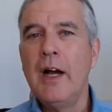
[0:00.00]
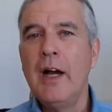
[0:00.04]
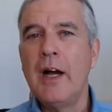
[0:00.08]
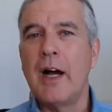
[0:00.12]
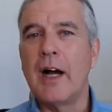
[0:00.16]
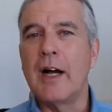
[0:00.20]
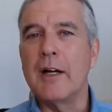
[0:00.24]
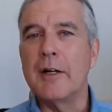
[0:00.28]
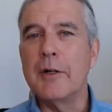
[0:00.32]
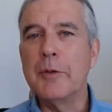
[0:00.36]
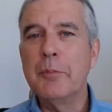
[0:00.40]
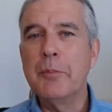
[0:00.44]

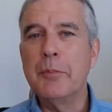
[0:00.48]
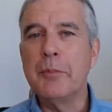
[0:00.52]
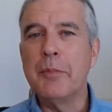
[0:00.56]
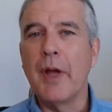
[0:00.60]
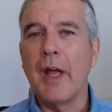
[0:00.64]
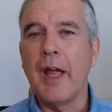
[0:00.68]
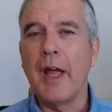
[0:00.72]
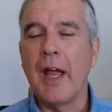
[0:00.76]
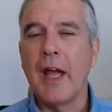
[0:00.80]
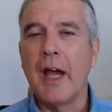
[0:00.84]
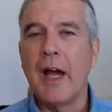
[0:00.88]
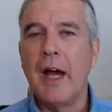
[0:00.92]
Um,
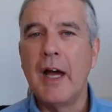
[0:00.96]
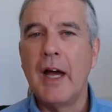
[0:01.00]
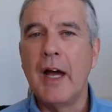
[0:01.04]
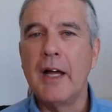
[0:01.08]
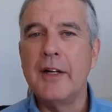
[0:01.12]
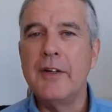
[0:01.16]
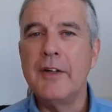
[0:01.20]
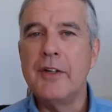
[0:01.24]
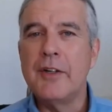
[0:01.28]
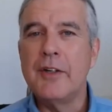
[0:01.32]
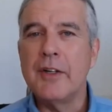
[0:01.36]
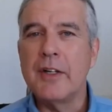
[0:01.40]

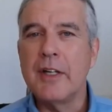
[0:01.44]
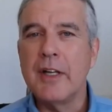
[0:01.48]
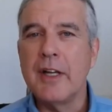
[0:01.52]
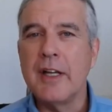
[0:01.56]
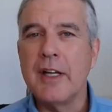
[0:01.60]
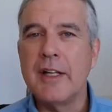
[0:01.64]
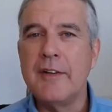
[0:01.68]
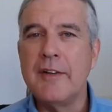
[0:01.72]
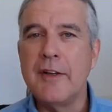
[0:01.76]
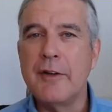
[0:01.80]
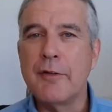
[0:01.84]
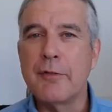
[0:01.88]
and
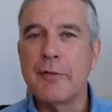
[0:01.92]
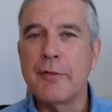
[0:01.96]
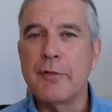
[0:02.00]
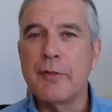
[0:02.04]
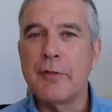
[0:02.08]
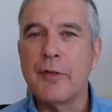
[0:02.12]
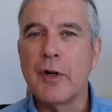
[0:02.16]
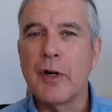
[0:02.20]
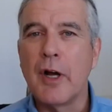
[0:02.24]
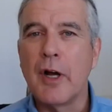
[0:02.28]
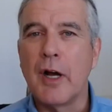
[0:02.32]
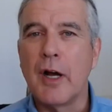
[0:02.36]
in the
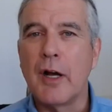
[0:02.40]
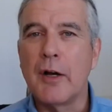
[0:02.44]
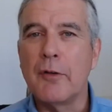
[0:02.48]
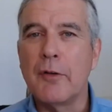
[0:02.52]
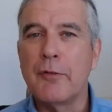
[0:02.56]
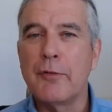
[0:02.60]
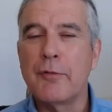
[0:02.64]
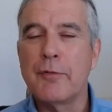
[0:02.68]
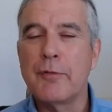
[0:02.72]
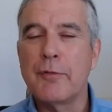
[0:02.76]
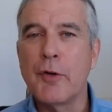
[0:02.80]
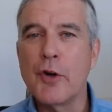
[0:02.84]

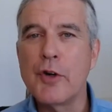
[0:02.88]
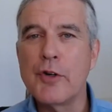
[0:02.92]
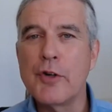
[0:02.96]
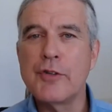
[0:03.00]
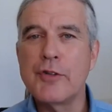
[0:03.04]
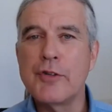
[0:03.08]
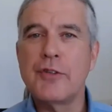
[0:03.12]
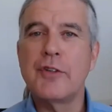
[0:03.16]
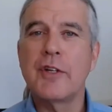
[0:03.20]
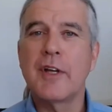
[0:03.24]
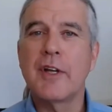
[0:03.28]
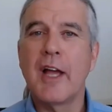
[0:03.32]
uh,
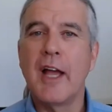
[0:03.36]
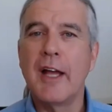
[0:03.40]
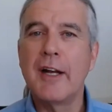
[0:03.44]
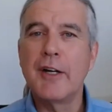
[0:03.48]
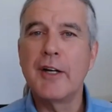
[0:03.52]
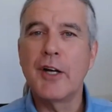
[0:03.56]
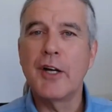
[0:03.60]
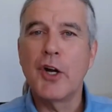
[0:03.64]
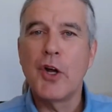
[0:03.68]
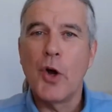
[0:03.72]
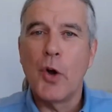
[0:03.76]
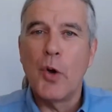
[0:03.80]
first
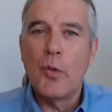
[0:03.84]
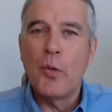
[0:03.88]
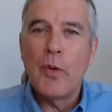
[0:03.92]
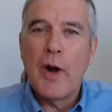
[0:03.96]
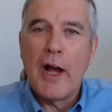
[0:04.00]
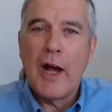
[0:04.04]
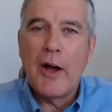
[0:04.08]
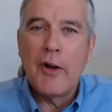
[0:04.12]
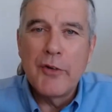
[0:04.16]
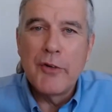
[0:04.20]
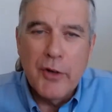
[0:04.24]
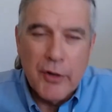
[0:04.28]
kind of go
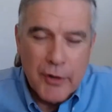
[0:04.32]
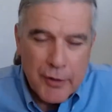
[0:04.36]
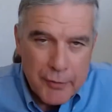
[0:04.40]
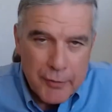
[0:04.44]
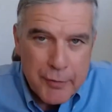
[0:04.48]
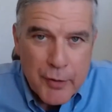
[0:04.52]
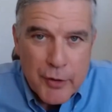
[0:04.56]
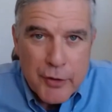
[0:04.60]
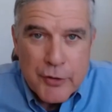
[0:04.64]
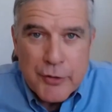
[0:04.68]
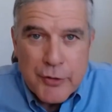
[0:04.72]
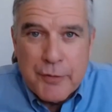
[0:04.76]
round or the
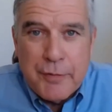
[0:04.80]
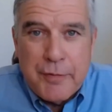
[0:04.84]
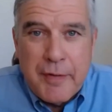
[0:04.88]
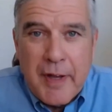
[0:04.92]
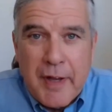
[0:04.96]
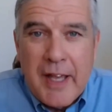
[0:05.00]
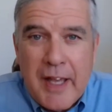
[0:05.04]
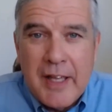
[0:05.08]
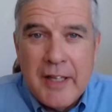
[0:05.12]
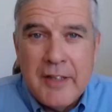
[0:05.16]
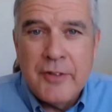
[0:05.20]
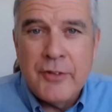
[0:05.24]
first
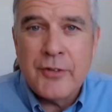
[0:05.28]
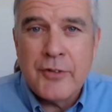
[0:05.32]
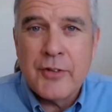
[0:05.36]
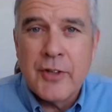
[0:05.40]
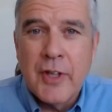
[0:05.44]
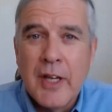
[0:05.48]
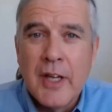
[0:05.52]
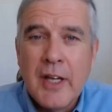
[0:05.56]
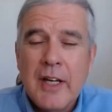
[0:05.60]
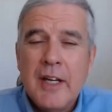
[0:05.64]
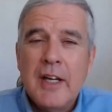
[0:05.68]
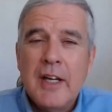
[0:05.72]
phase,